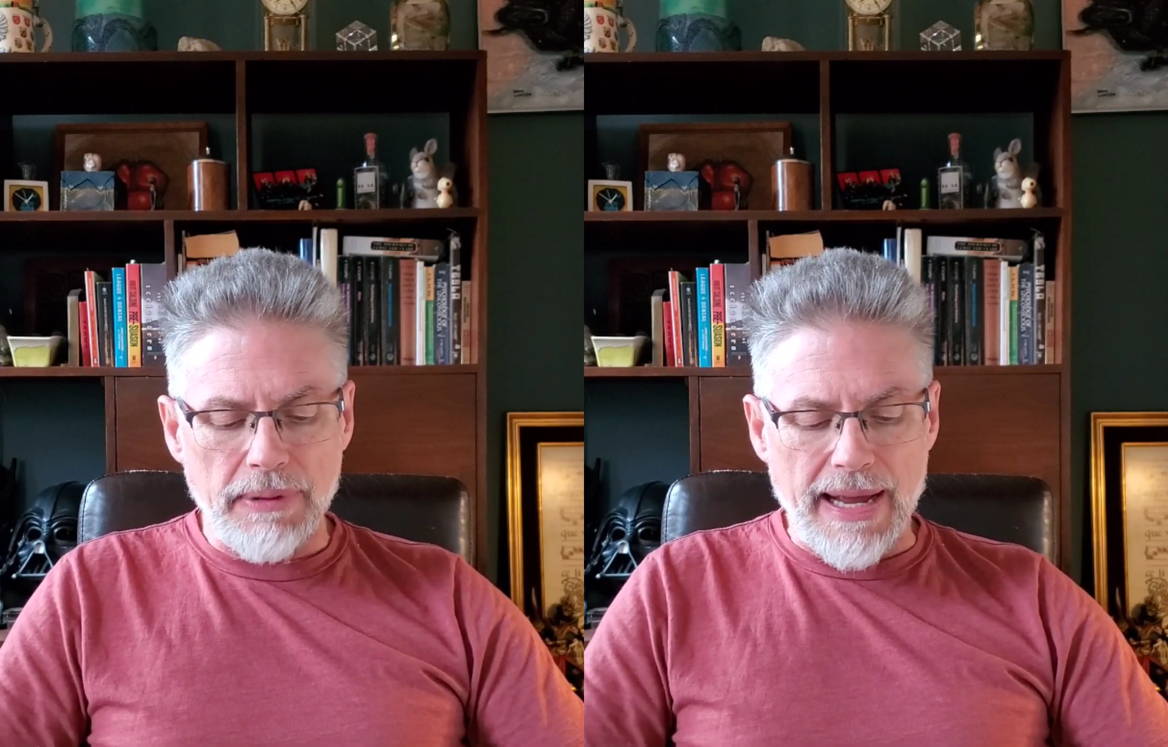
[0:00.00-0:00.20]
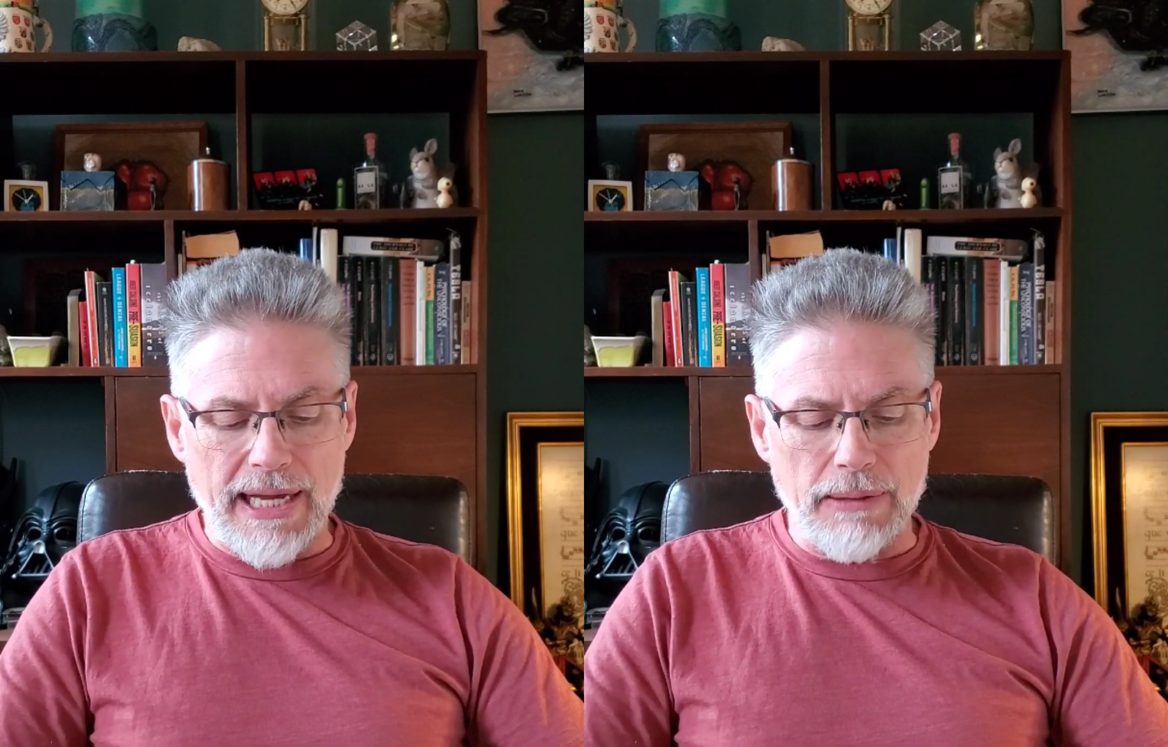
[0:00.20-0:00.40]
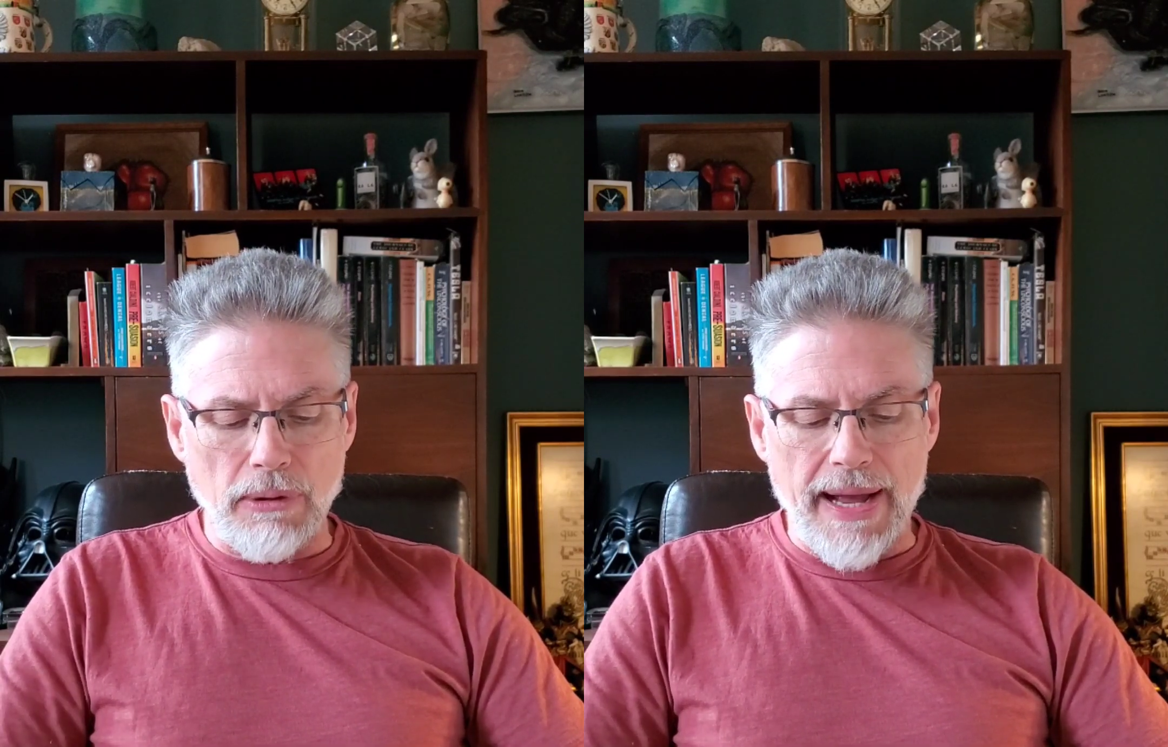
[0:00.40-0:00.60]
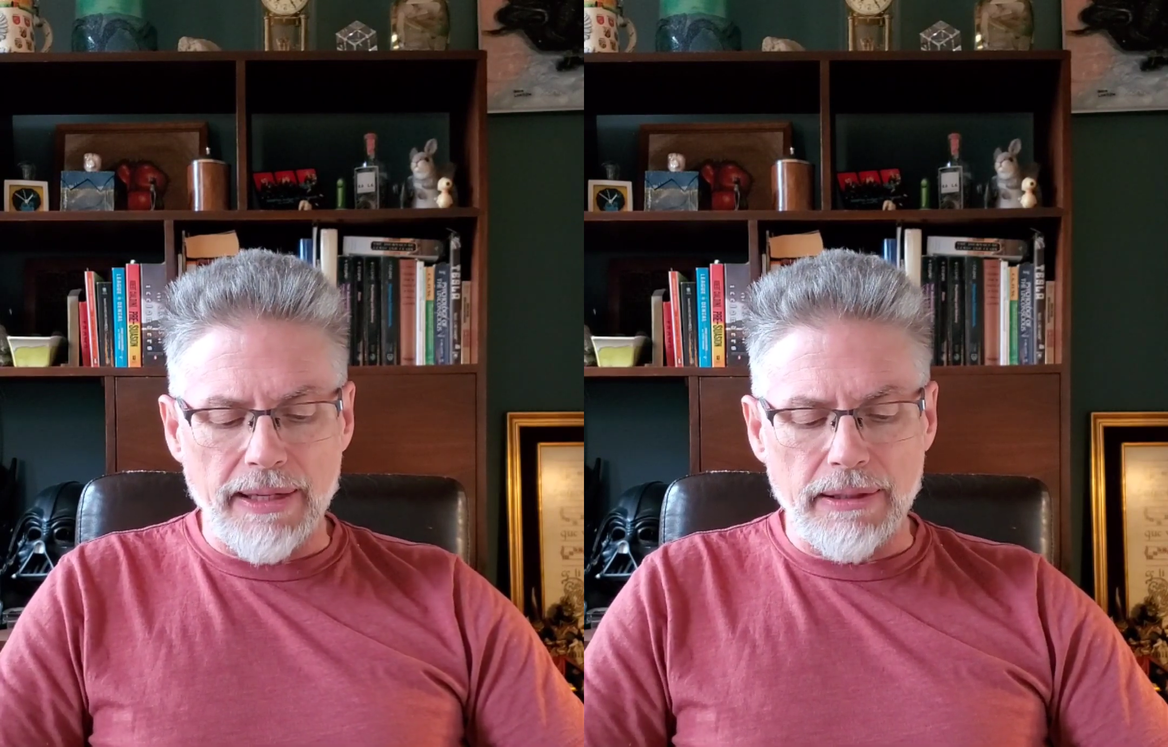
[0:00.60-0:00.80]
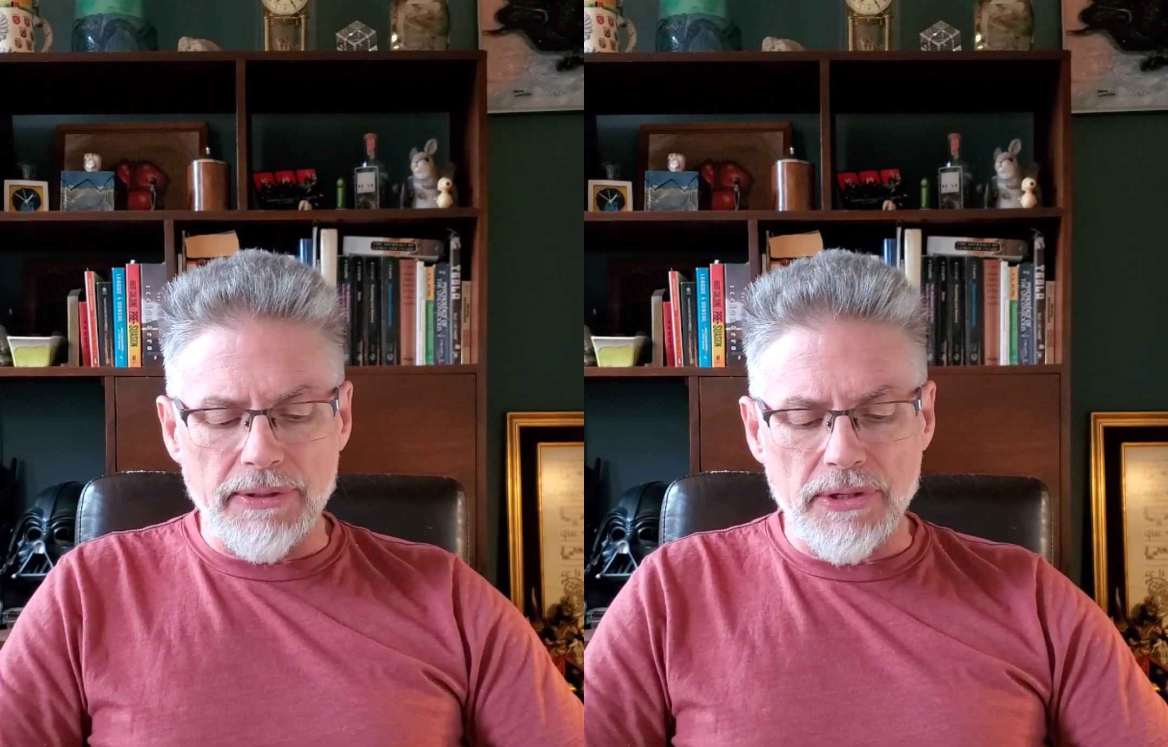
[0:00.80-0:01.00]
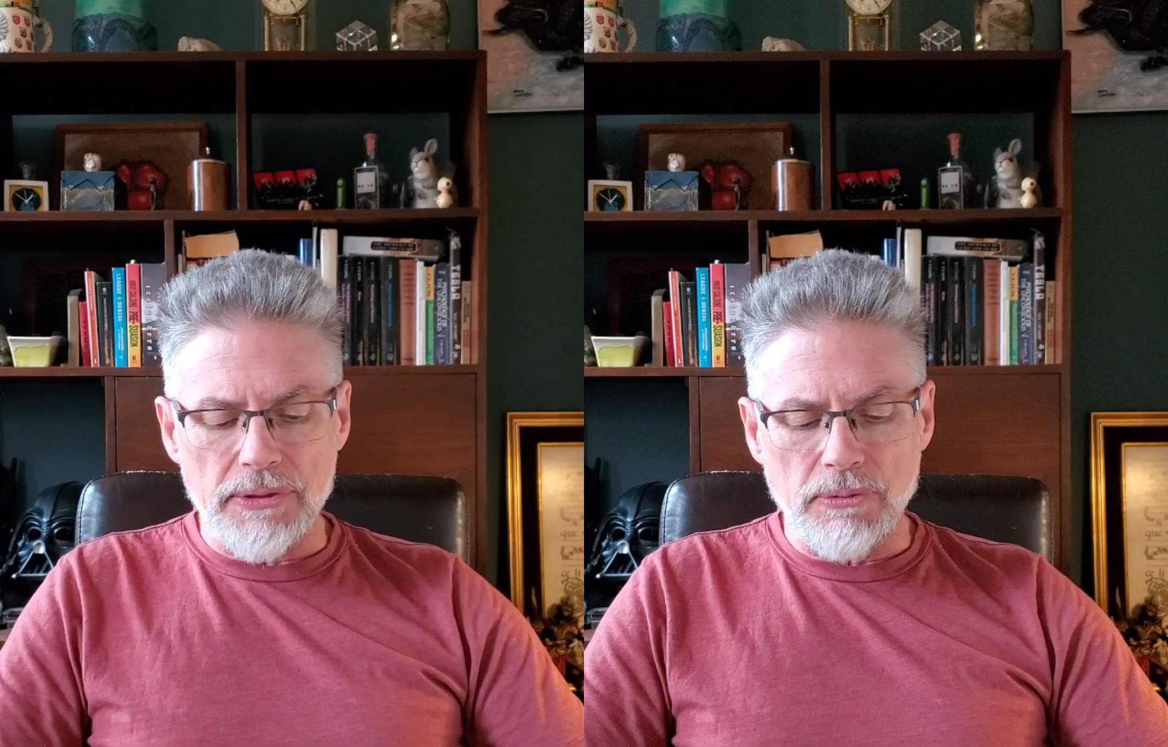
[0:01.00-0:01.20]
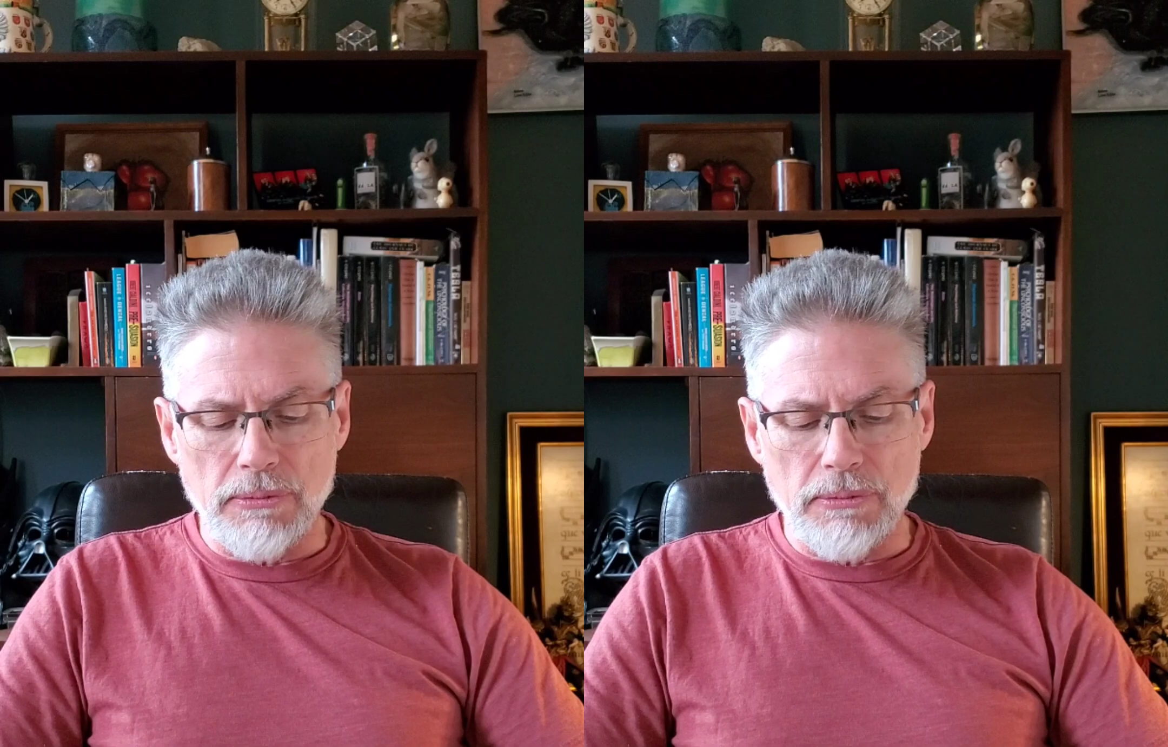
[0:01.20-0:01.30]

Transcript: animal magnetism